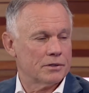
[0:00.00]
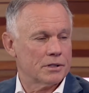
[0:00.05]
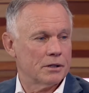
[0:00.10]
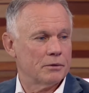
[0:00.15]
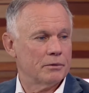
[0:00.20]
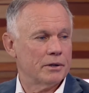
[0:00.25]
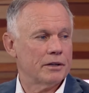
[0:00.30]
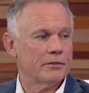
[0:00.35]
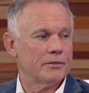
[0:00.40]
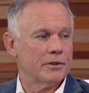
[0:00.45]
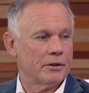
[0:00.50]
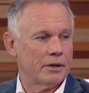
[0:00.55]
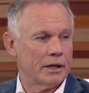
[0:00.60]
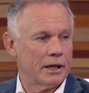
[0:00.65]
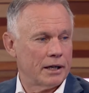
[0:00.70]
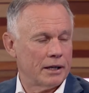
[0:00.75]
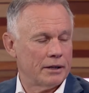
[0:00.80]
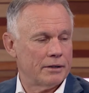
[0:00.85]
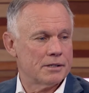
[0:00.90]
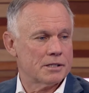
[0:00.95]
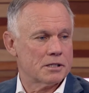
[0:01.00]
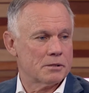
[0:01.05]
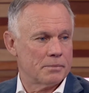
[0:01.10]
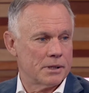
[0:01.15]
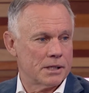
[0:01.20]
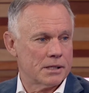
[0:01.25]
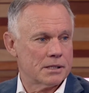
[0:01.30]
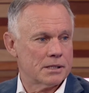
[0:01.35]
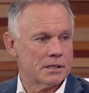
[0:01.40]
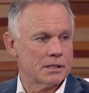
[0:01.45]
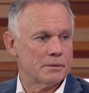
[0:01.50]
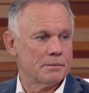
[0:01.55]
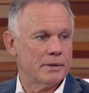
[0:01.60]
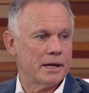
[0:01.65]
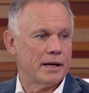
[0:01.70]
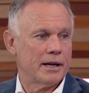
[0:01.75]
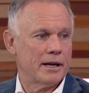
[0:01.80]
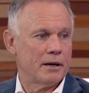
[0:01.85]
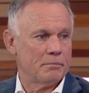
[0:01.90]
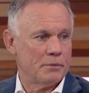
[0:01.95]
So we're very clear as a business
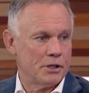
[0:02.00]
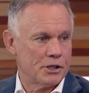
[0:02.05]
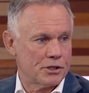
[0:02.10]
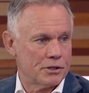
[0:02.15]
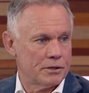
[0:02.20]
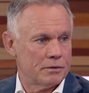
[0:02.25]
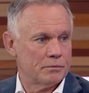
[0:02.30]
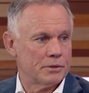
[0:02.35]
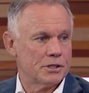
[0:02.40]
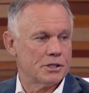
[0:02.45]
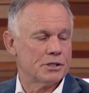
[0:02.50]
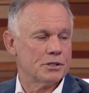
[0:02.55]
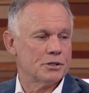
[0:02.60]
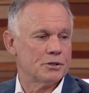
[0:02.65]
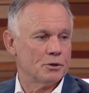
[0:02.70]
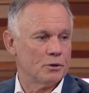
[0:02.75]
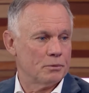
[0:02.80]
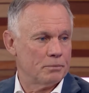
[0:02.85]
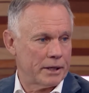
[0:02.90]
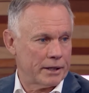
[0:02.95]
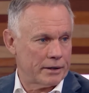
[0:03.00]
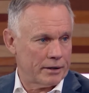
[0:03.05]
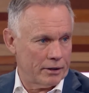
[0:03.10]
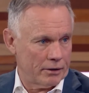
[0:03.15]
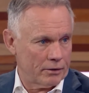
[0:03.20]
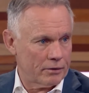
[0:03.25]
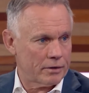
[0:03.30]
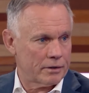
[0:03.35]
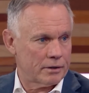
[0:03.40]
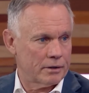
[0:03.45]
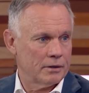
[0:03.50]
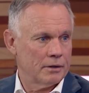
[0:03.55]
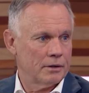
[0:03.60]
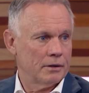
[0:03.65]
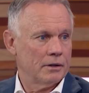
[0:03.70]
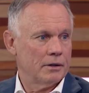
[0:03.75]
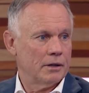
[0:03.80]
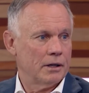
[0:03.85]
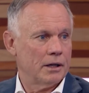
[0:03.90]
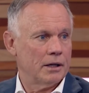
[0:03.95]
about our mission, which is your better health
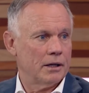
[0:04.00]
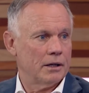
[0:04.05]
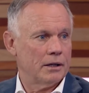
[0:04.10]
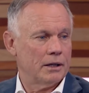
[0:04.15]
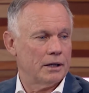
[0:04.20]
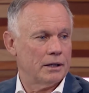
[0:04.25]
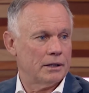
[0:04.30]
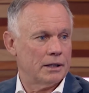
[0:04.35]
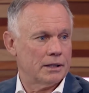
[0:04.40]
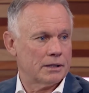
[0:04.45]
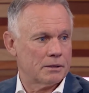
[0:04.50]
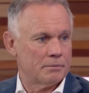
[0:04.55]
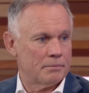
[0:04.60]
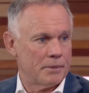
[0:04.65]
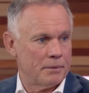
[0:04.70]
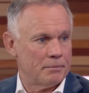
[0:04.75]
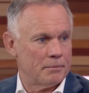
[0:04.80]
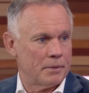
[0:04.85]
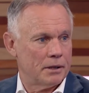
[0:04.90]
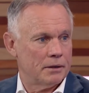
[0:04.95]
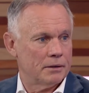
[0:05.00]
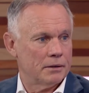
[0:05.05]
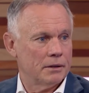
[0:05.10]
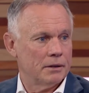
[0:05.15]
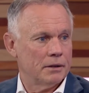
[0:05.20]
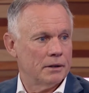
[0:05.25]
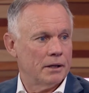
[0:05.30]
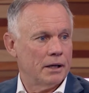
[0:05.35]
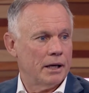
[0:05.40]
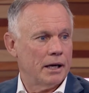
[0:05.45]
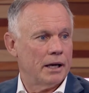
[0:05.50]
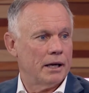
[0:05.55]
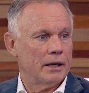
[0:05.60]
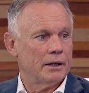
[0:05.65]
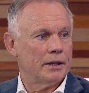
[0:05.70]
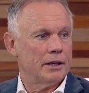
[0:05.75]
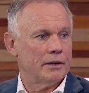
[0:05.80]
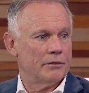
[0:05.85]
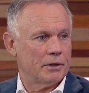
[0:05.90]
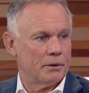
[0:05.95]
as a member,
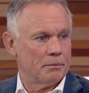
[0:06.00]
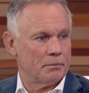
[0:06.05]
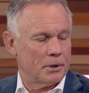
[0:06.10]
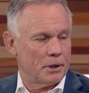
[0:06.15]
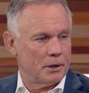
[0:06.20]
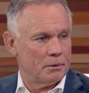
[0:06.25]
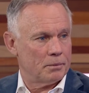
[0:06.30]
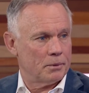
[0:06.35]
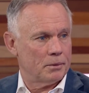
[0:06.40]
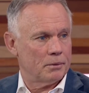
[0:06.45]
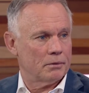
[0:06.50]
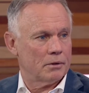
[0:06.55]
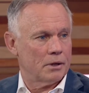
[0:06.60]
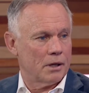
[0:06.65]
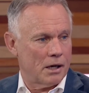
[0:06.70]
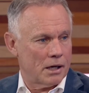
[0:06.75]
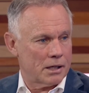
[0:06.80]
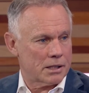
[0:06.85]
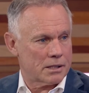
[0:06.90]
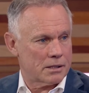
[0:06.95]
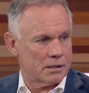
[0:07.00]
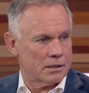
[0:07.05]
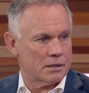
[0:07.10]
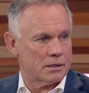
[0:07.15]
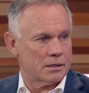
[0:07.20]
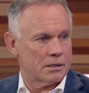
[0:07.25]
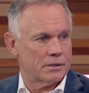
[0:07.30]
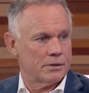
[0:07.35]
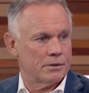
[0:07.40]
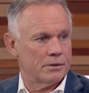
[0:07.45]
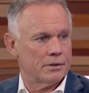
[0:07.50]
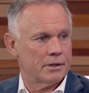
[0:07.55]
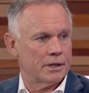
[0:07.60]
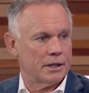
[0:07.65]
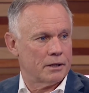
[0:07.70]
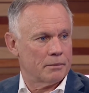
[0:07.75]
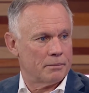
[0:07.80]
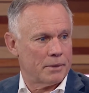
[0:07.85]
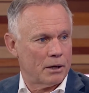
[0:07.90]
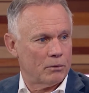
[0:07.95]
and giving people license to
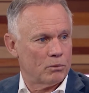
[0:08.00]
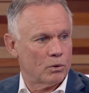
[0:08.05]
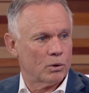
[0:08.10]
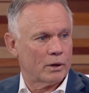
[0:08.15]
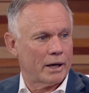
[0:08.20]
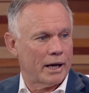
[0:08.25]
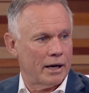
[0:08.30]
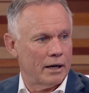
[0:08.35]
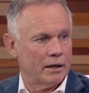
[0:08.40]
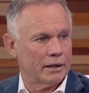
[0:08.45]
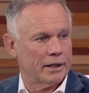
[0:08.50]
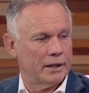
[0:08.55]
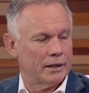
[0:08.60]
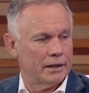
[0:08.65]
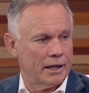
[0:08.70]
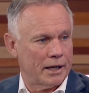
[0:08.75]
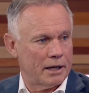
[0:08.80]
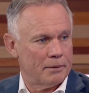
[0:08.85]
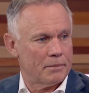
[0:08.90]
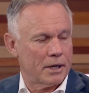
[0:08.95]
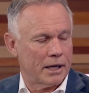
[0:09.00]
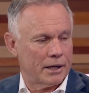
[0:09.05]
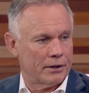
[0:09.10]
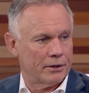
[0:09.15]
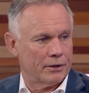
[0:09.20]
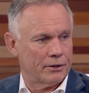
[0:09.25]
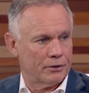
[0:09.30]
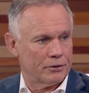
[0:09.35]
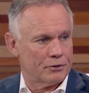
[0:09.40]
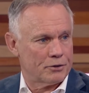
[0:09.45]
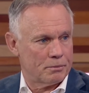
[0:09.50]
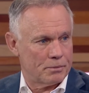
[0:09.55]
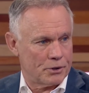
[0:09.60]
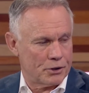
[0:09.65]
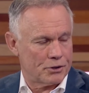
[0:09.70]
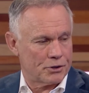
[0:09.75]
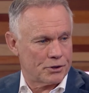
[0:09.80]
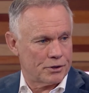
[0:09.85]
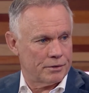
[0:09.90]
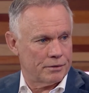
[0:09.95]
think about, well, look, how can they make a
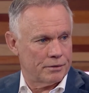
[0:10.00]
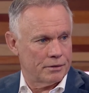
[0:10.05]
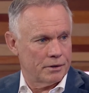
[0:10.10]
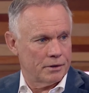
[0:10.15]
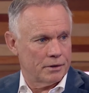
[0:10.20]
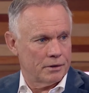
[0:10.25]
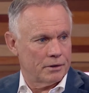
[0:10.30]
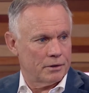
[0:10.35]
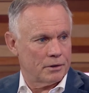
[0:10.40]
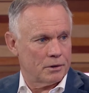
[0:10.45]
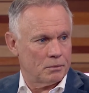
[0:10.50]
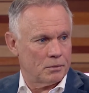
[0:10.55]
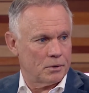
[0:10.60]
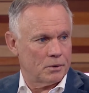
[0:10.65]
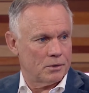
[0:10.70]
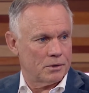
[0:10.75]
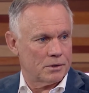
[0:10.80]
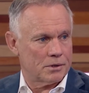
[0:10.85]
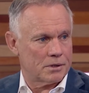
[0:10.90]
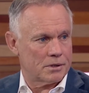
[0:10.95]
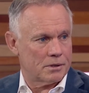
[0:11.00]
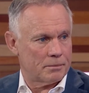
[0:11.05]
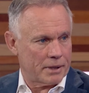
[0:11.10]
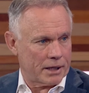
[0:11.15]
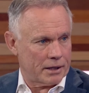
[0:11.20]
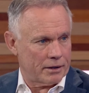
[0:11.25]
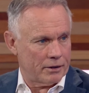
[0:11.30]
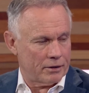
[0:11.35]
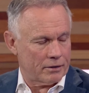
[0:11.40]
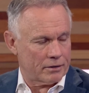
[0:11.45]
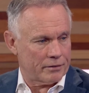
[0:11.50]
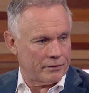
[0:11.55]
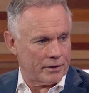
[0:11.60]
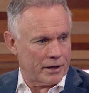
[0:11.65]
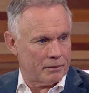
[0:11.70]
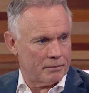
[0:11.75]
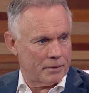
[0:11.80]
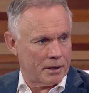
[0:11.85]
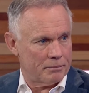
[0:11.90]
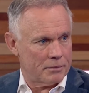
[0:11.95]
contribution towards the better health of
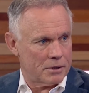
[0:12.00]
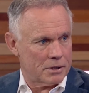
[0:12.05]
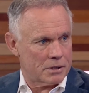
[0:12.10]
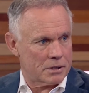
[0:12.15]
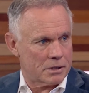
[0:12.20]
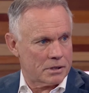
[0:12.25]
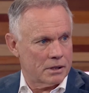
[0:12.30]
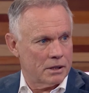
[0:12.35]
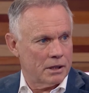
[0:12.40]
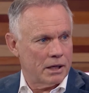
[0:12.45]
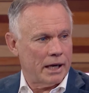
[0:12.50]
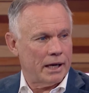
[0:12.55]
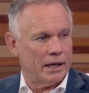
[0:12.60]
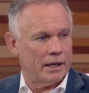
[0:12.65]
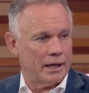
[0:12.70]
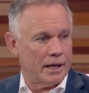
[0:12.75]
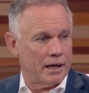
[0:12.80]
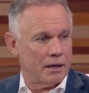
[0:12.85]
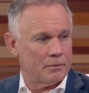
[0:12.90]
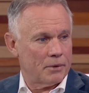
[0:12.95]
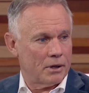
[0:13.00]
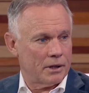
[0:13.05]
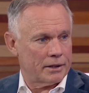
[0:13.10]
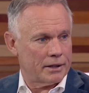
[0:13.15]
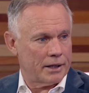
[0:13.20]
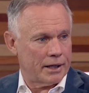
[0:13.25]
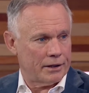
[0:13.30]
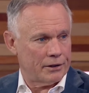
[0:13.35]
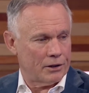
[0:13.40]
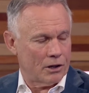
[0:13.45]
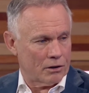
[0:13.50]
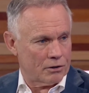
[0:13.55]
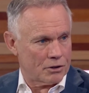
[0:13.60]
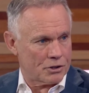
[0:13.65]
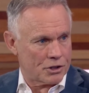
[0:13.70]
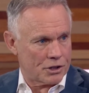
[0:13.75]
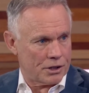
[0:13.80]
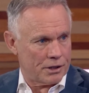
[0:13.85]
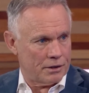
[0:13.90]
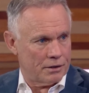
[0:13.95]
our members, and how might
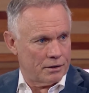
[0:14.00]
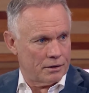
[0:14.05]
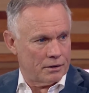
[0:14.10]
technology